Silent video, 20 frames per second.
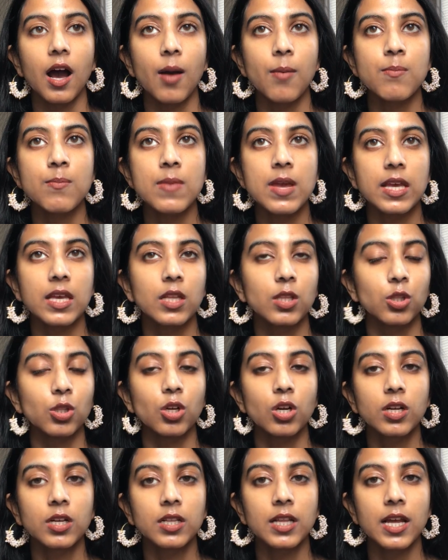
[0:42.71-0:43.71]
make it
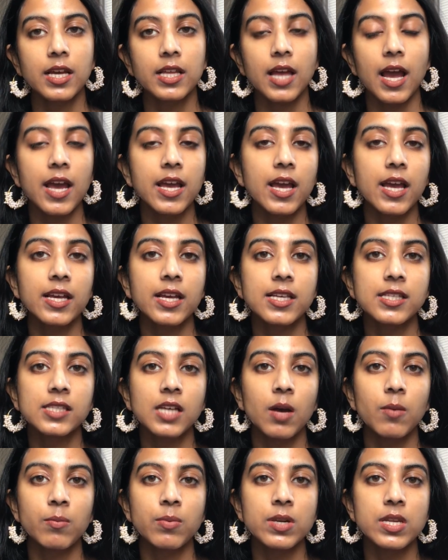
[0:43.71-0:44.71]
look like, I guess
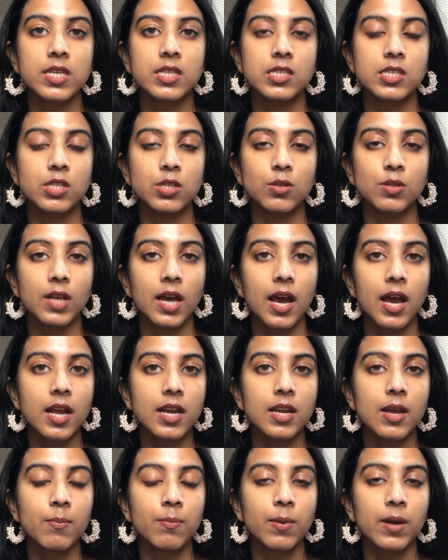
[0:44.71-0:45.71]
companies do
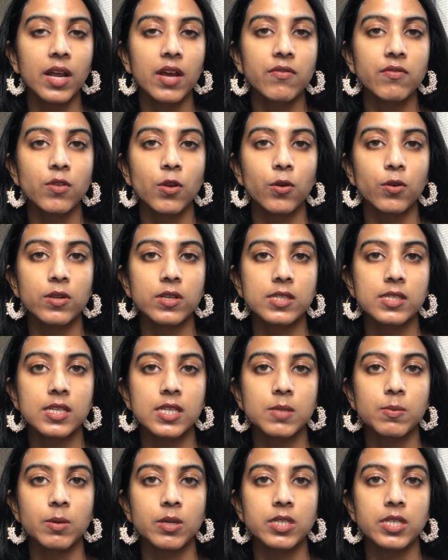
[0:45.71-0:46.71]
that, but I've noticed
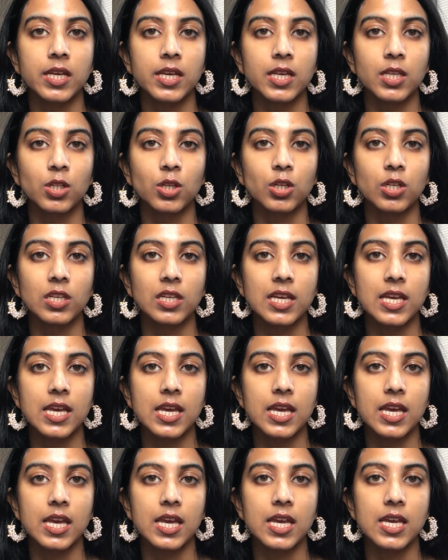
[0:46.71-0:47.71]
this particularly
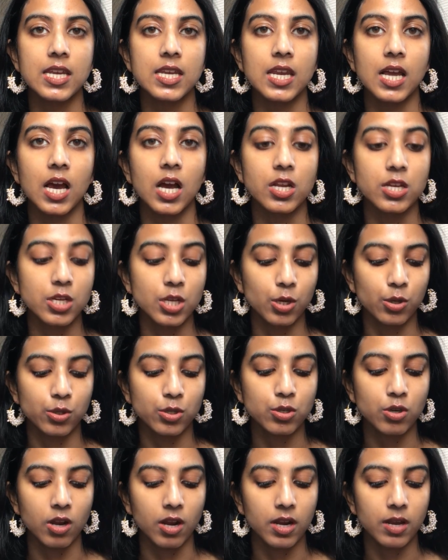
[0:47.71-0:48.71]
in
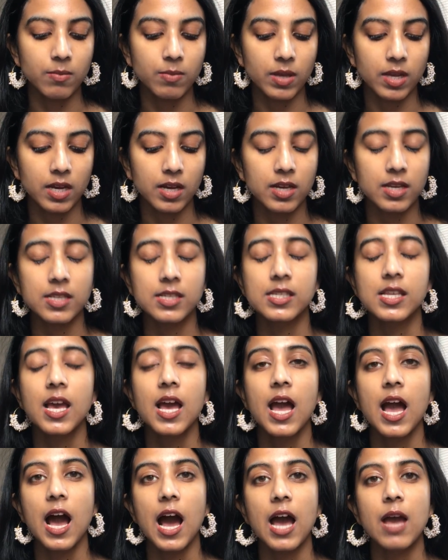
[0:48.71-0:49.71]
Neostrata because
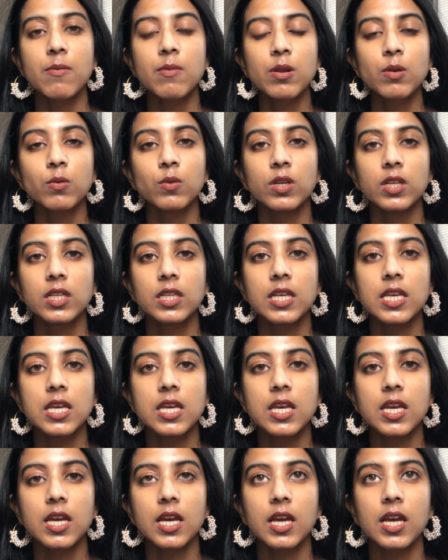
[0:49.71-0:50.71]
I've been
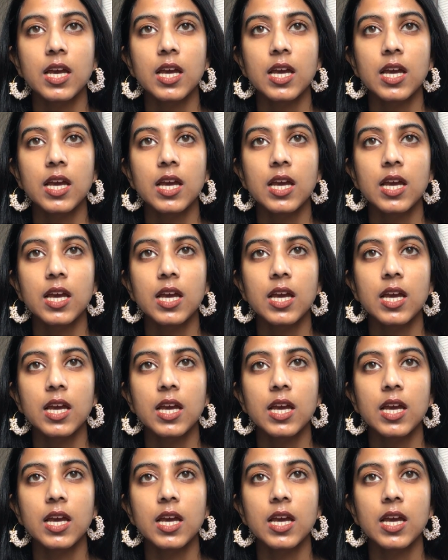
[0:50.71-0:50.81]
really